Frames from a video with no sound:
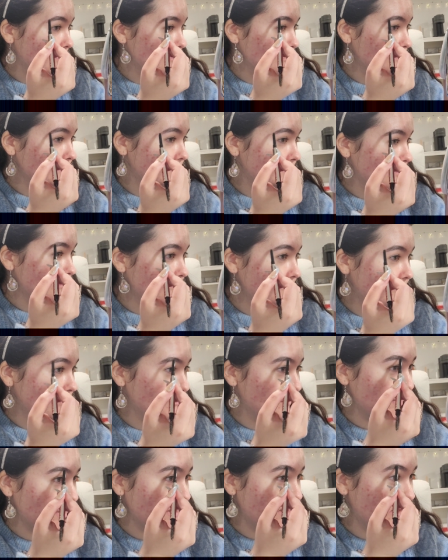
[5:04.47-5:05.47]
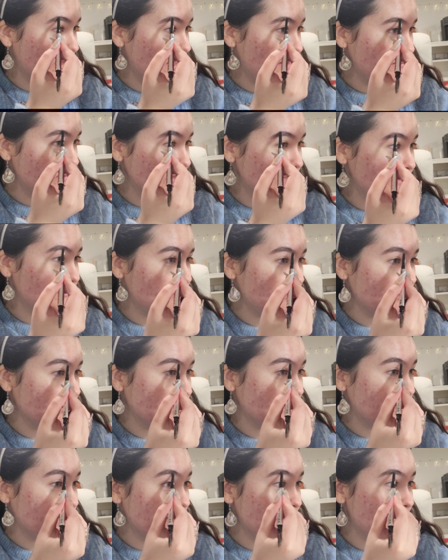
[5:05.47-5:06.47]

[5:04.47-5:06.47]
So for me, I'm just filling in